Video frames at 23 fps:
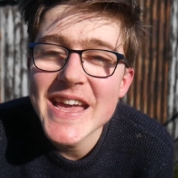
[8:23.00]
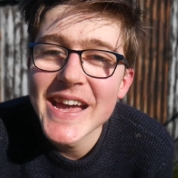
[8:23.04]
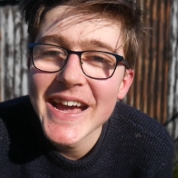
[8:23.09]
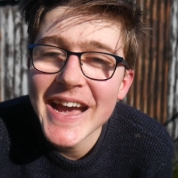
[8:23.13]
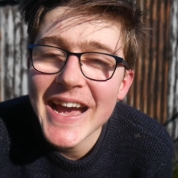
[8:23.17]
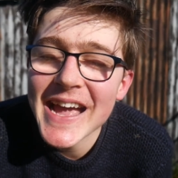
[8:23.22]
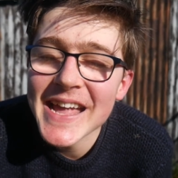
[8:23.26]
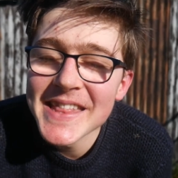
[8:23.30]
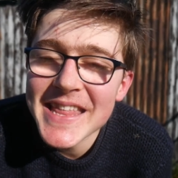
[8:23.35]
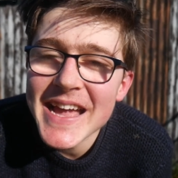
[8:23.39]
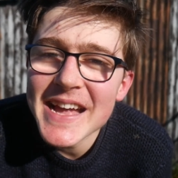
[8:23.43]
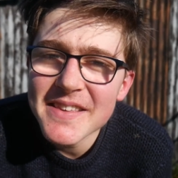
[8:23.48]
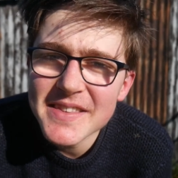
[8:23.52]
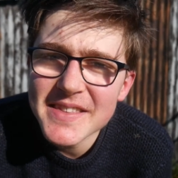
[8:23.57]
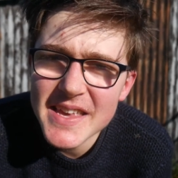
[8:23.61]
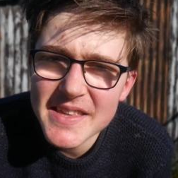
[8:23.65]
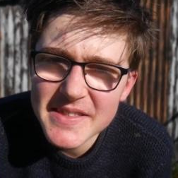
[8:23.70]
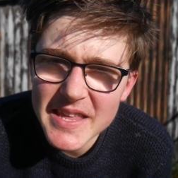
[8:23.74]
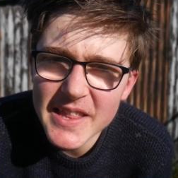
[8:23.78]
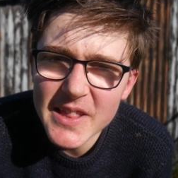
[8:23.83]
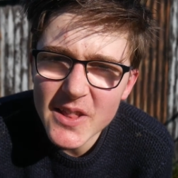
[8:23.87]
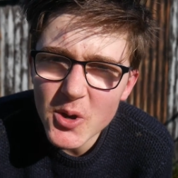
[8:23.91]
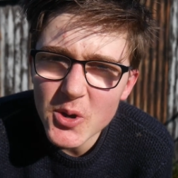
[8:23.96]
And that
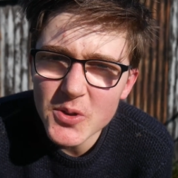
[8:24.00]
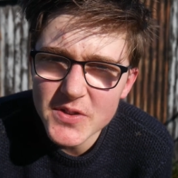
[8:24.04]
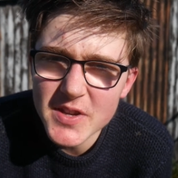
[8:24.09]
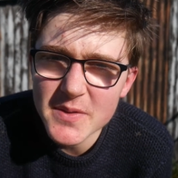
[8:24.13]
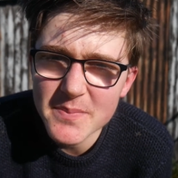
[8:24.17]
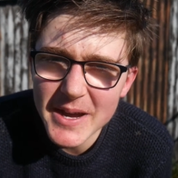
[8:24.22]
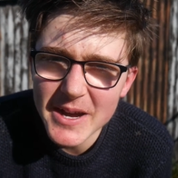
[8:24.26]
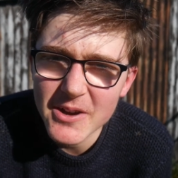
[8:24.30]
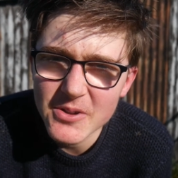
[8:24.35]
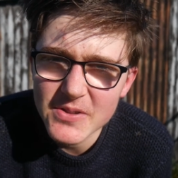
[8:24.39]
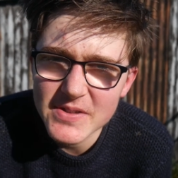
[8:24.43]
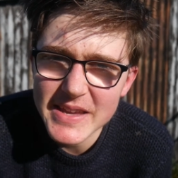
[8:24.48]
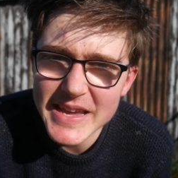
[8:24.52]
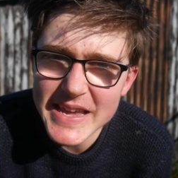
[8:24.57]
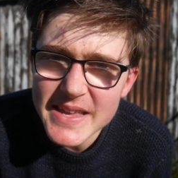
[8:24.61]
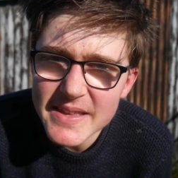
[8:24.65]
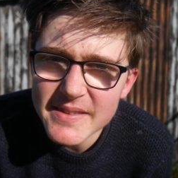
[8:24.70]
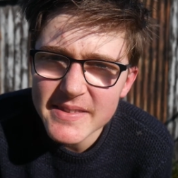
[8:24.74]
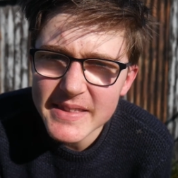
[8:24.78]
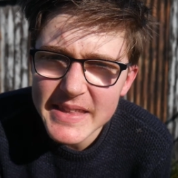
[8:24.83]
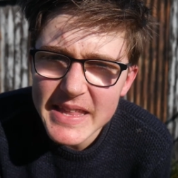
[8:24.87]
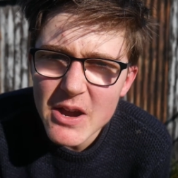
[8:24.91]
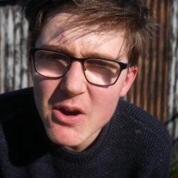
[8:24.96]
says a lot about it.
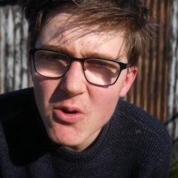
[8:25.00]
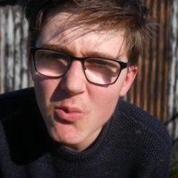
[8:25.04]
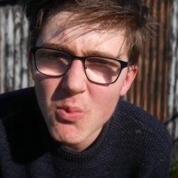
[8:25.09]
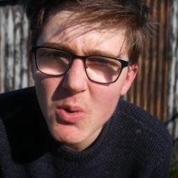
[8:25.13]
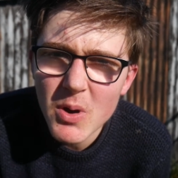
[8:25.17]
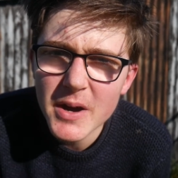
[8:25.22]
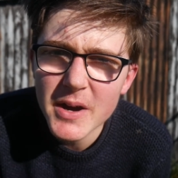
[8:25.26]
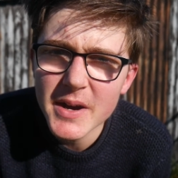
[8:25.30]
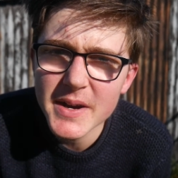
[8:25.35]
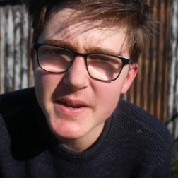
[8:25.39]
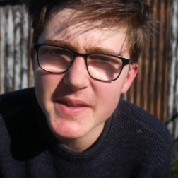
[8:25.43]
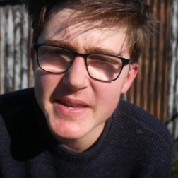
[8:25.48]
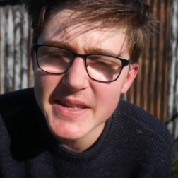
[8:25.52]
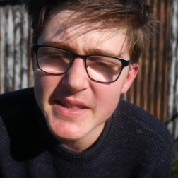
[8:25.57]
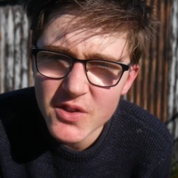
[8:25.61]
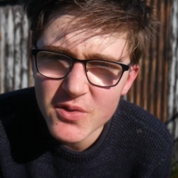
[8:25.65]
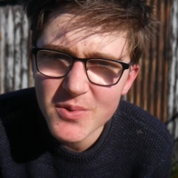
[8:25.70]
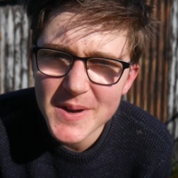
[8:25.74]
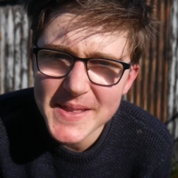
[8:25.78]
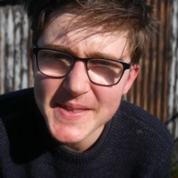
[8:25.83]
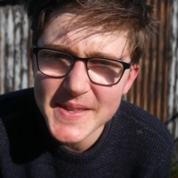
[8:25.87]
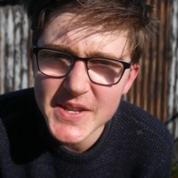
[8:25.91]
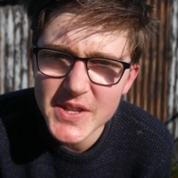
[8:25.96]
It still works in
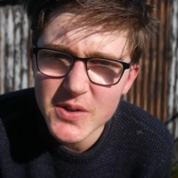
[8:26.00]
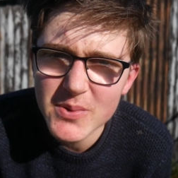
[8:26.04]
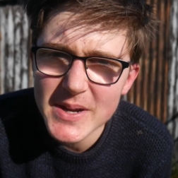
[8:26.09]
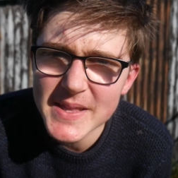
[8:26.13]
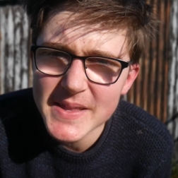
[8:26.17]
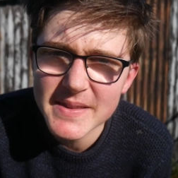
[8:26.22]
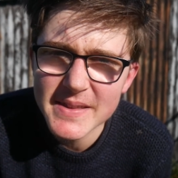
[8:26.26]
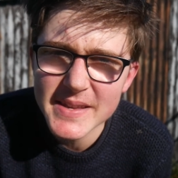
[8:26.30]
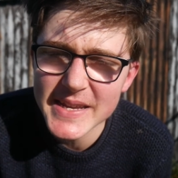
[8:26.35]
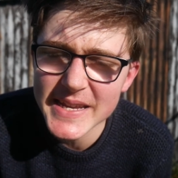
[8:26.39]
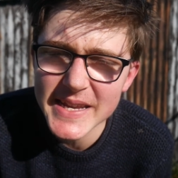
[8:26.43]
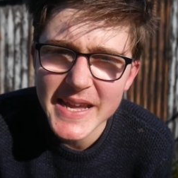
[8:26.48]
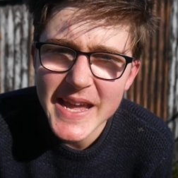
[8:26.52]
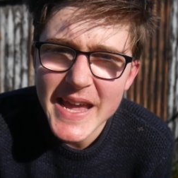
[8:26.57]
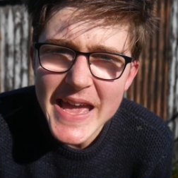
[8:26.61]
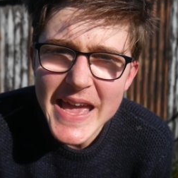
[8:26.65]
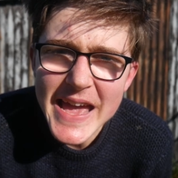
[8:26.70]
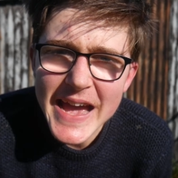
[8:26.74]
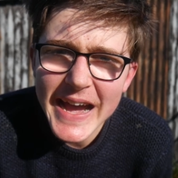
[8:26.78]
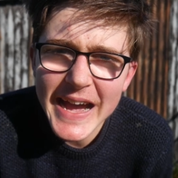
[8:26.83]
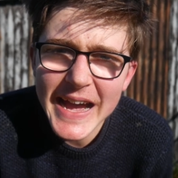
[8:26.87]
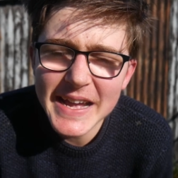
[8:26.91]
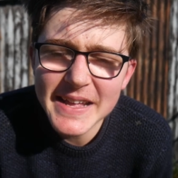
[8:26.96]
2020,
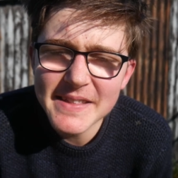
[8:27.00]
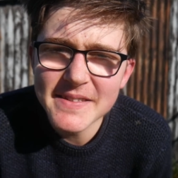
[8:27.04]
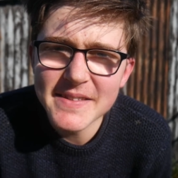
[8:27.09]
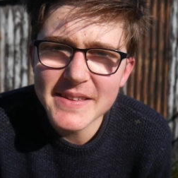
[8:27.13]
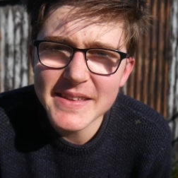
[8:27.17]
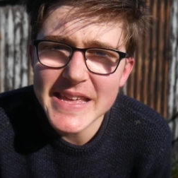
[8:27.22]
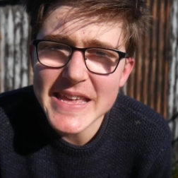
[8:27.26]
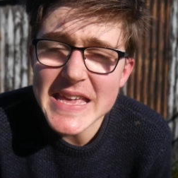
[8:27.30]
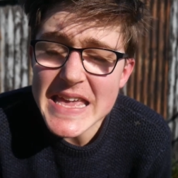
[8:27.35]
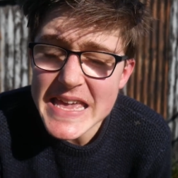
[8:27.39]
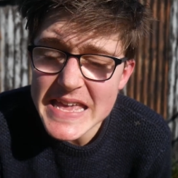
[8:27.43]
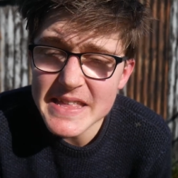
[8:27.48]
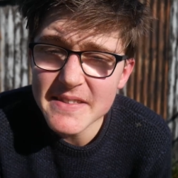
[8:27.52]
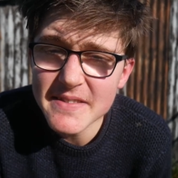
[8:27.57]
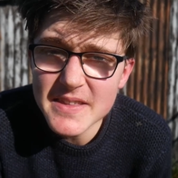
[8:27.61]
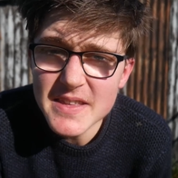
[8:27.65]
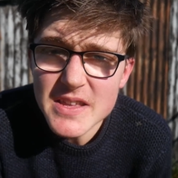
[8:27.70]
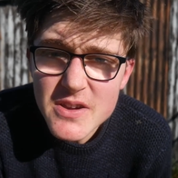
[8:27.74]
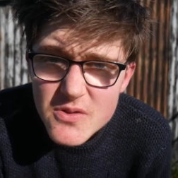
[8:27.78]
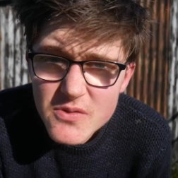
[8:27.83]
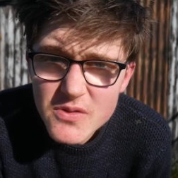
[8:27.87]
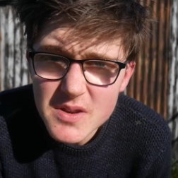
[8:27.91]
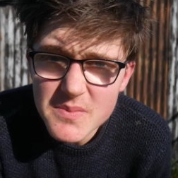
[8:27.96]
and it's
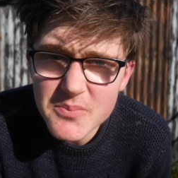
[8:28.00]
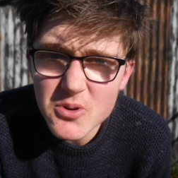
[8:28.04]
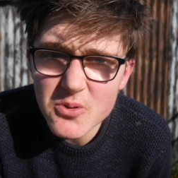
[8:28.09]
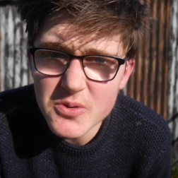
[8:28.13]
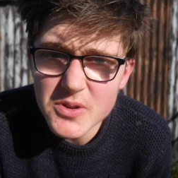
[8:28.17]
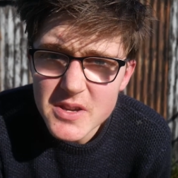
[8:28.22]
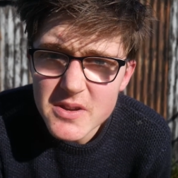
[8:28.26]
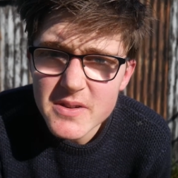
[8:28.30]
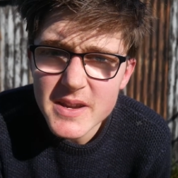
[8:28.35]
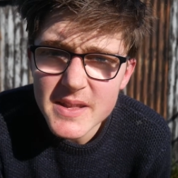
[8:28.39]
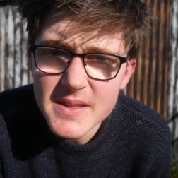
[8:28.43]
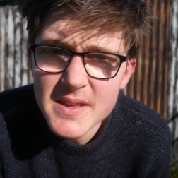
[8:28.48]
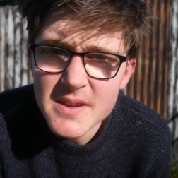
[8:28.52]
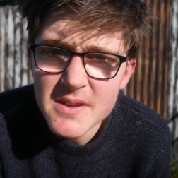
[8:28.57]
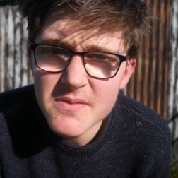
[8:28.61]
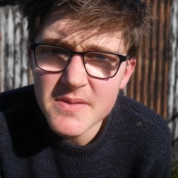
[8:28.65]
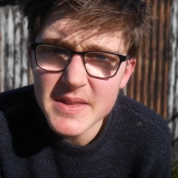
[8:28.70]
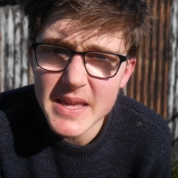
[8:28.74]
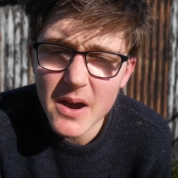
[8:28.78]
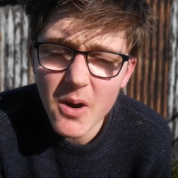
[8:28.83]
usable. You can use it.